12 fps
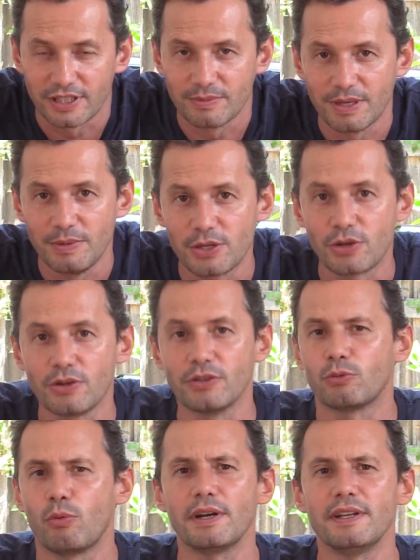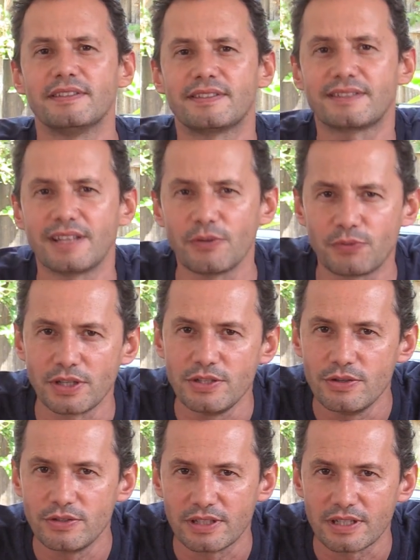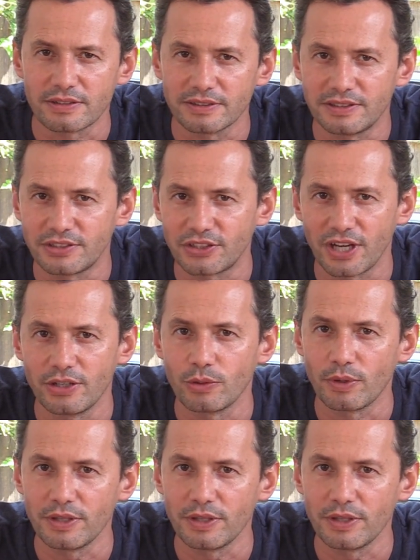You may be curious, what is Stefan using on his channel?